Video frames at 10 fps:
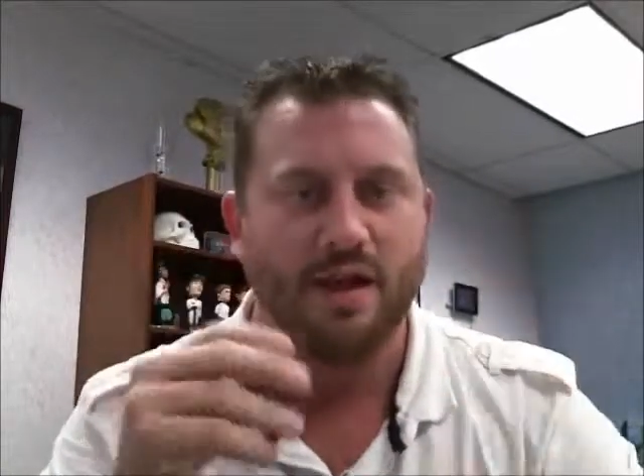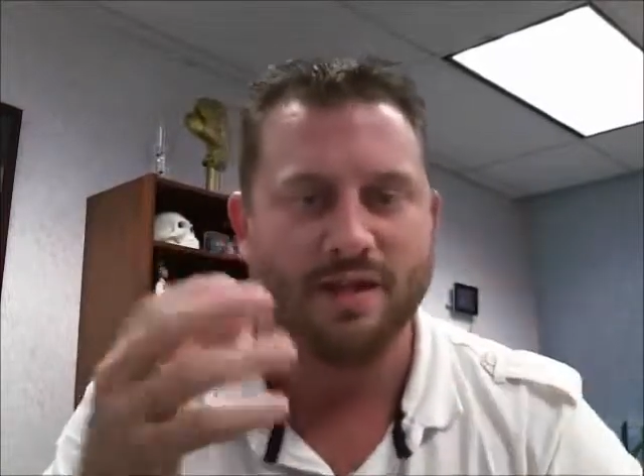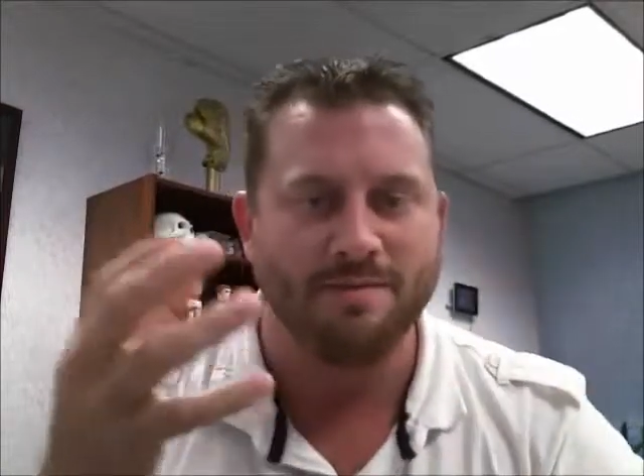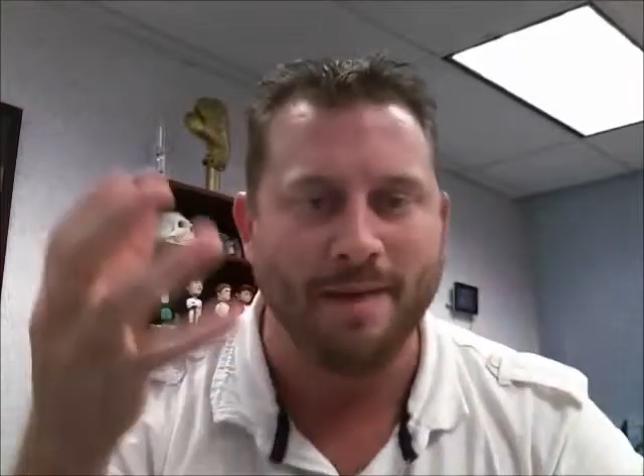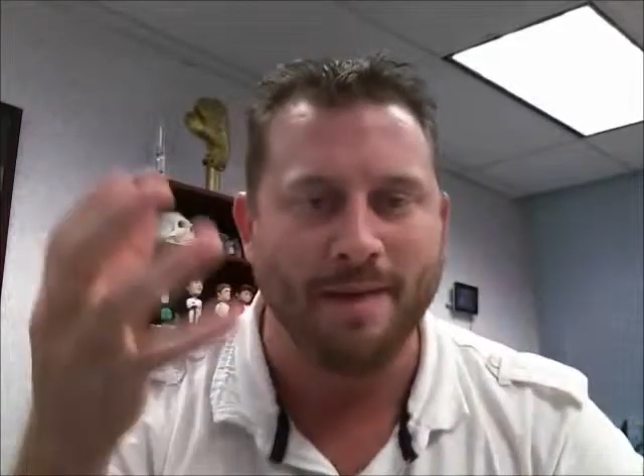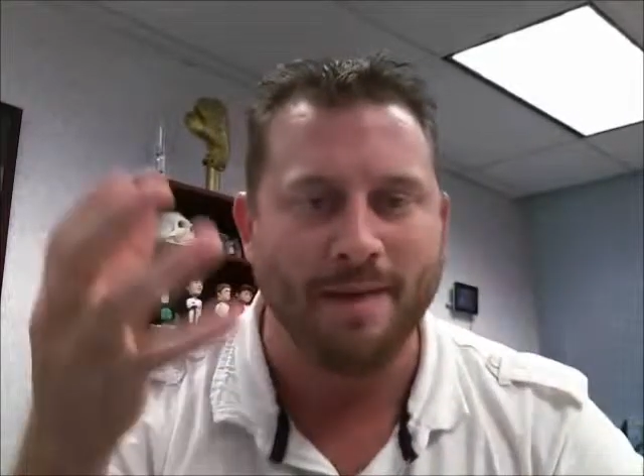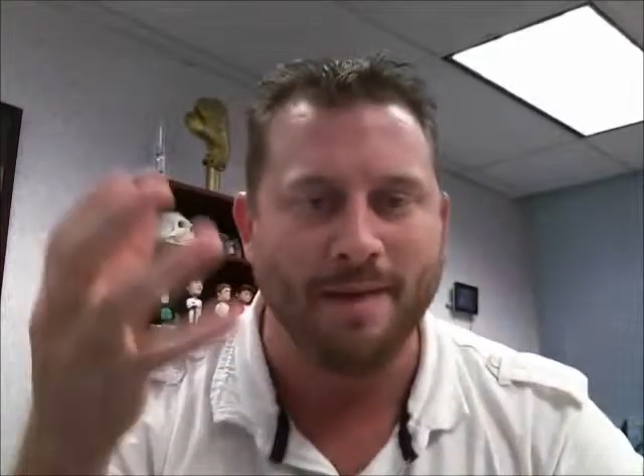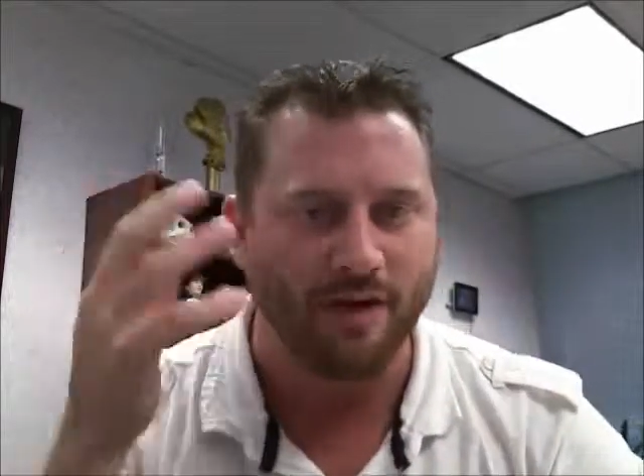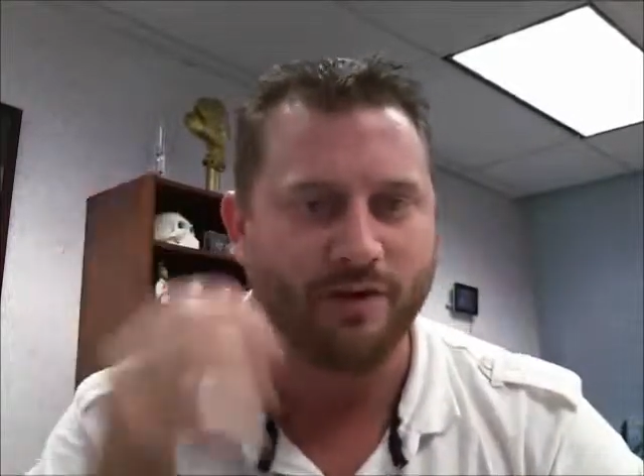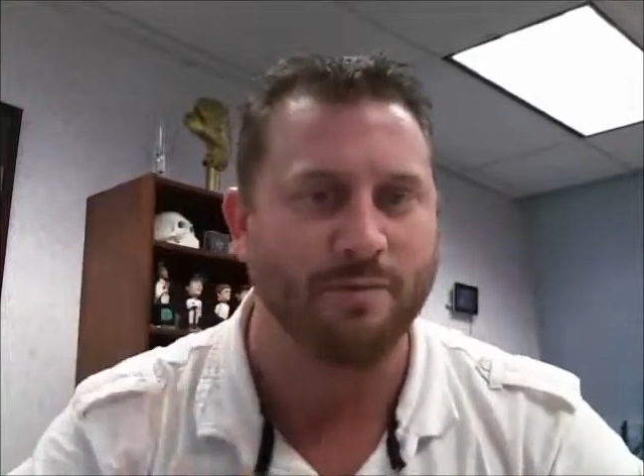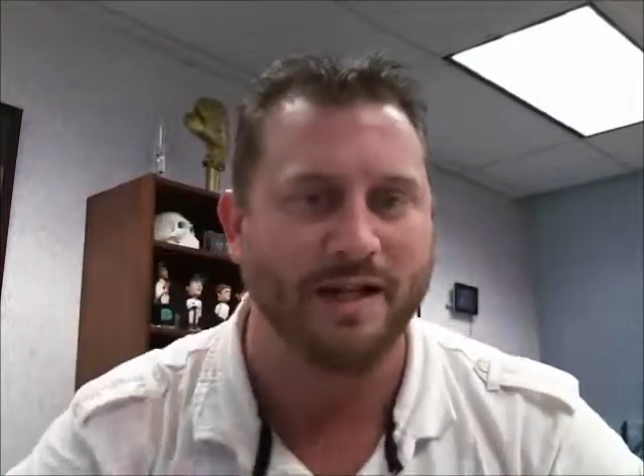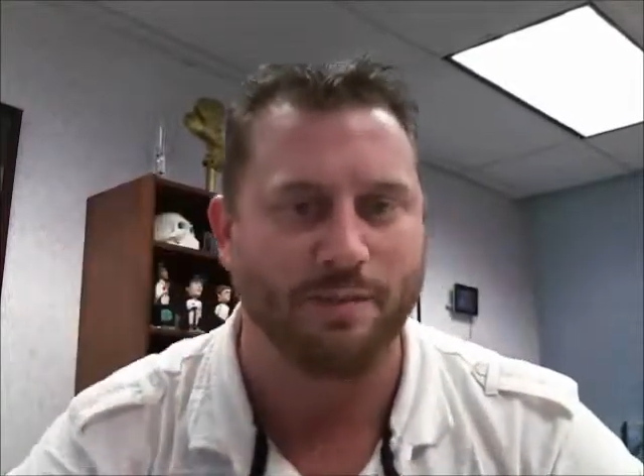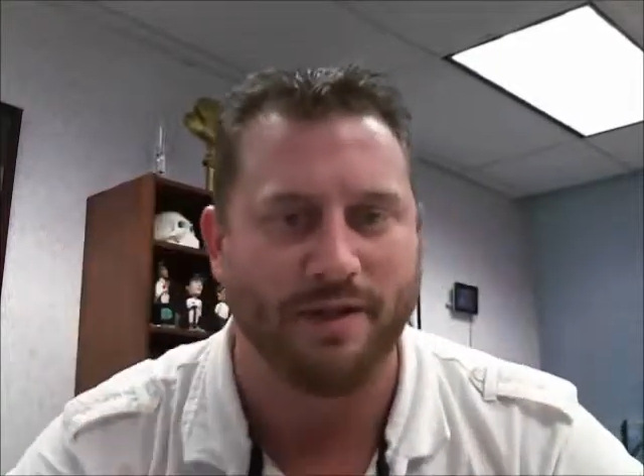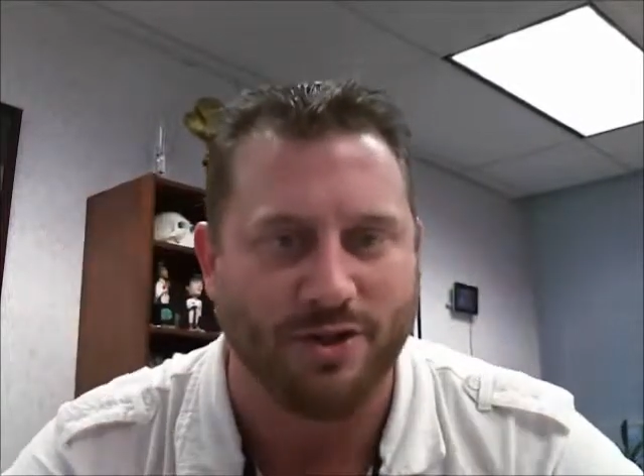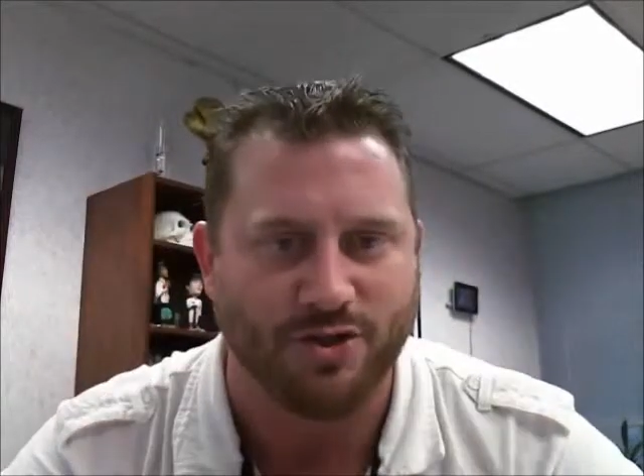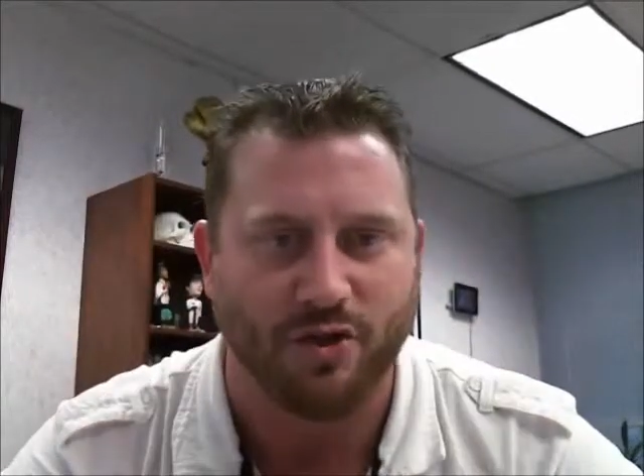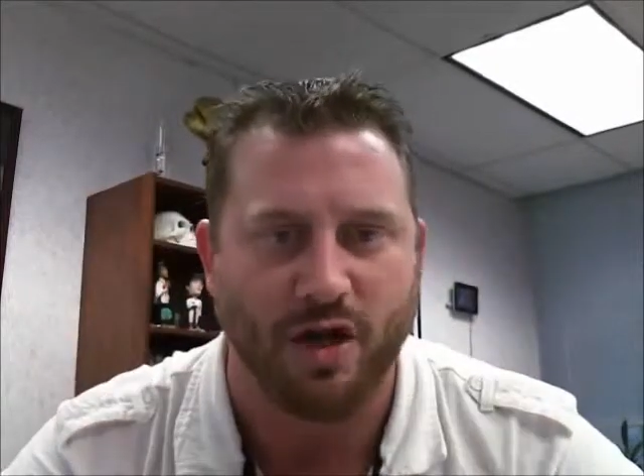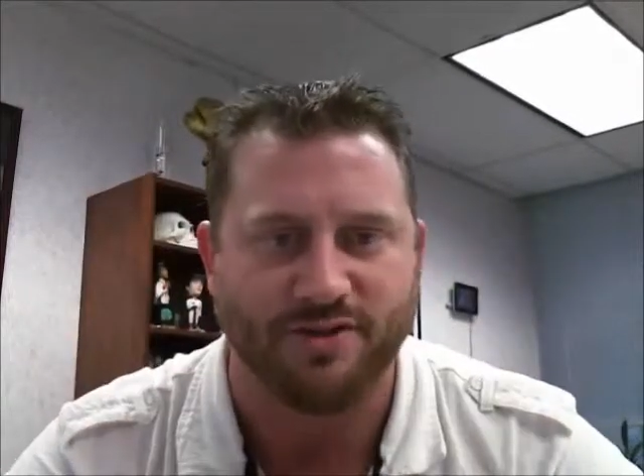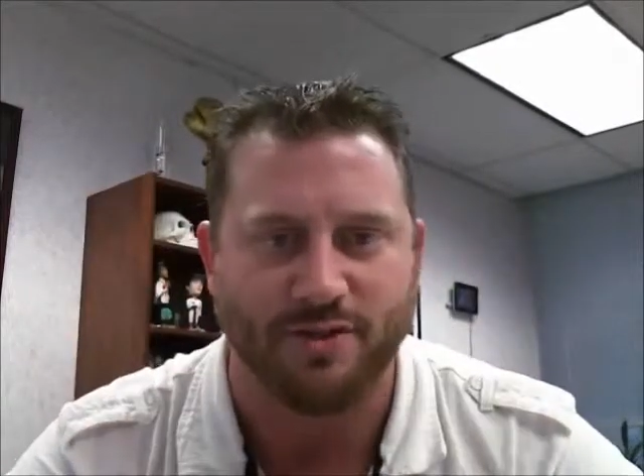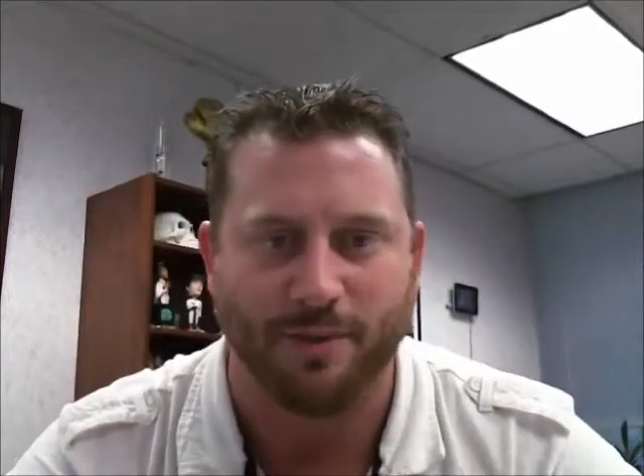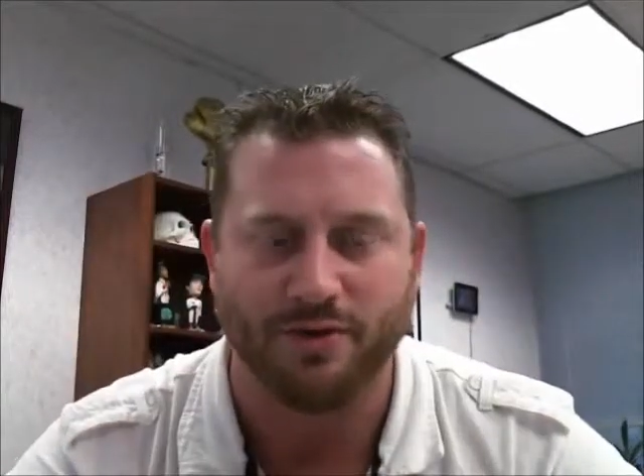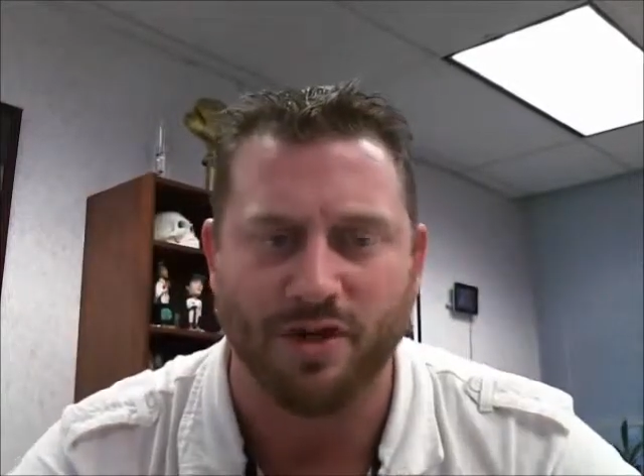in the mind of your best potential customer.